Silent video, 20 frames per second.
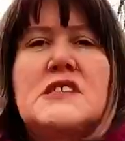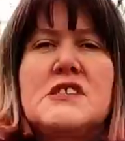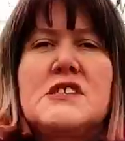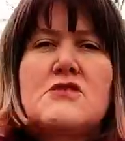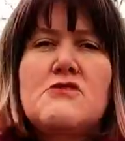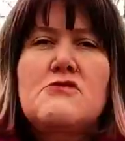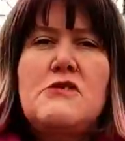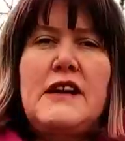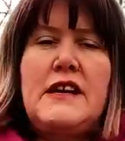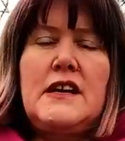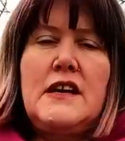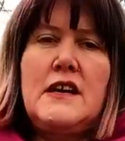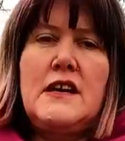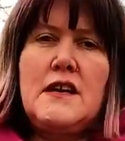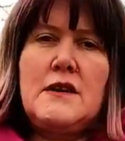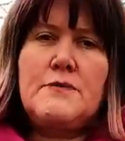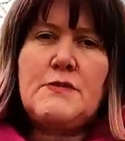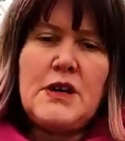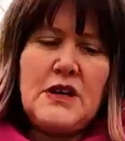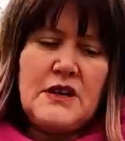to create a
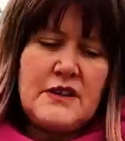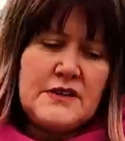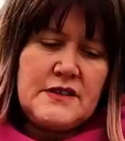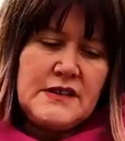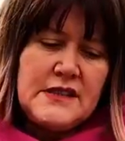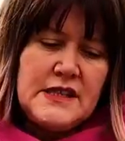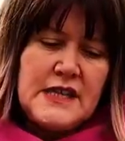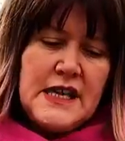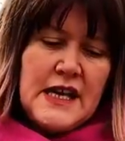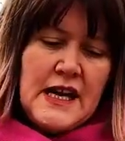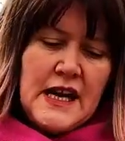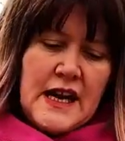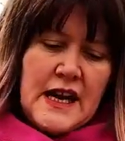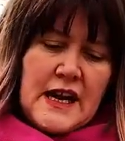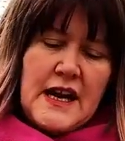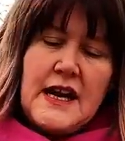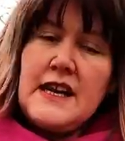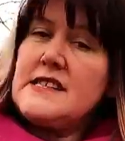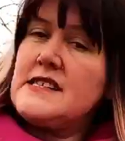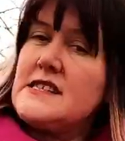herb garden.
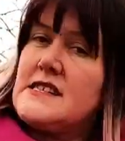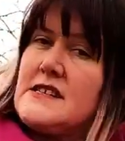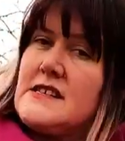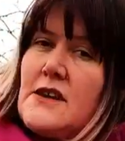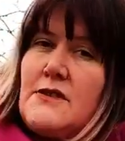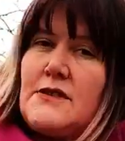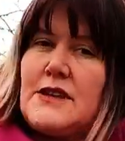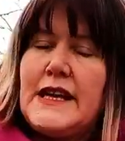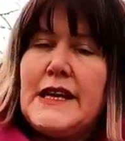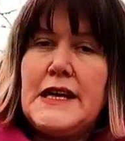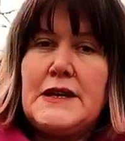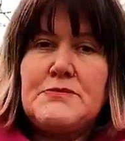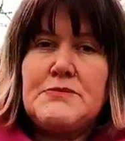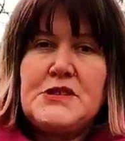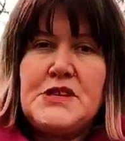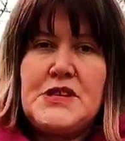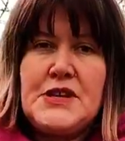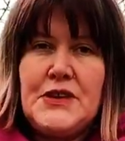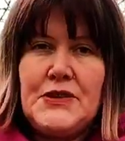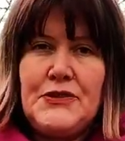It's totally up
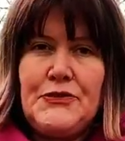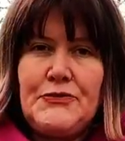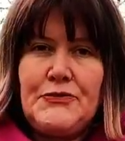to you.